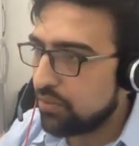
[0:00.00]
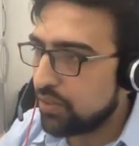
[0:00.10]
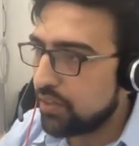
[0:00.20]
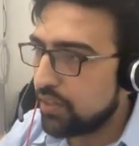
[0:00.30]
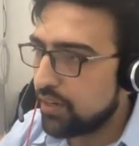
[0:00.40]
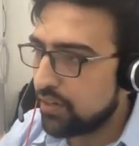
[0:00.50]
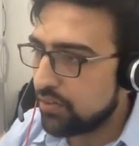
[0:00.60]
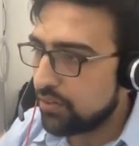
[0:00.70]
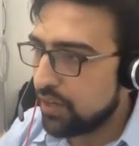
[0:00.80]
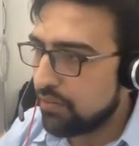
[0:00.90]
done that.
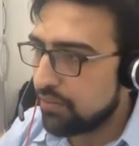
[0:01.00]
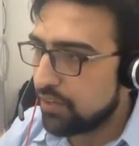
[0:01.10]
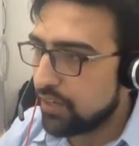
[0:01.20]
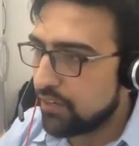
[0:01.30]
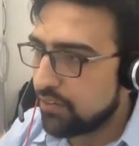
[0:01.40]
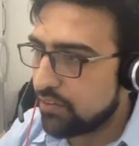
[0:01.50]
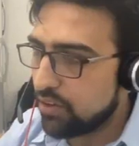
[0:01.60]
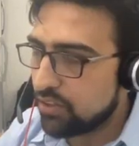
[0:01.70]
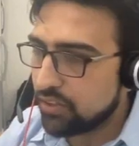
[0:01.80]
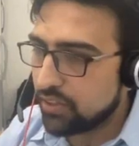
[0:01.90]
So yeah, we have this
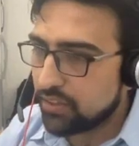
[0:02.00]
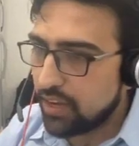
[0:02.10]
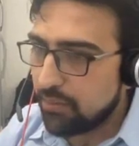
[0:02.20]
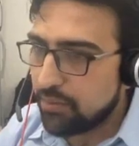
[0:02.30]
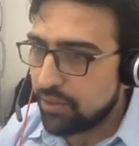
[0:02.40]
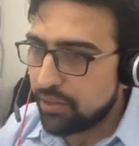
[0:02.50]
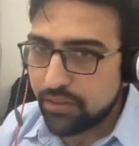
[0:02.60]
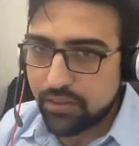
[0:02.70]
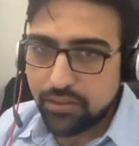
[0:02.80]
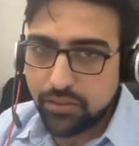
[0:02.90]
logistics lab here
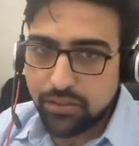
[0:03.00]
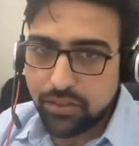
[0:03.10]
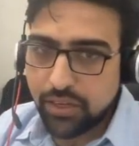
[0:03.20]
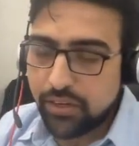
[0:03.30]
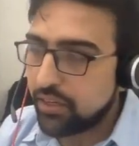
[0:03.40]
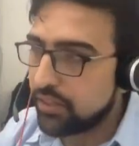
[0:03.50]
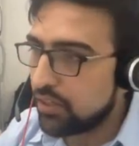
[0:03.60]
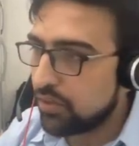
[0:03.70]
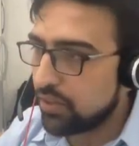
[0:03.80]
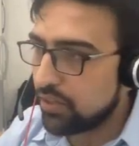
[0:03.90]
on your screen right
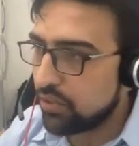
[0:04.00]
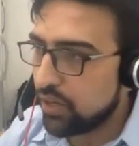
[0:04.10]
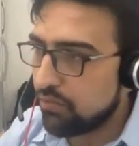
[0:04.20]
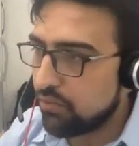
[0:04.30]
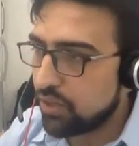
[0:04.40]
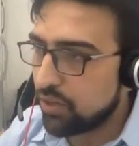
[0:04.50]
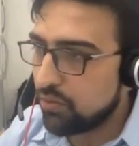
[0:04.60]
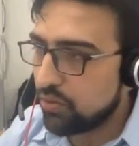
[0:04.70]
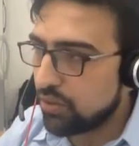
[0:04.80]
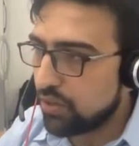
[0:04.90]
now that you have to
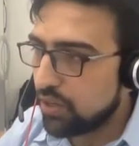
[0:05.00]
download,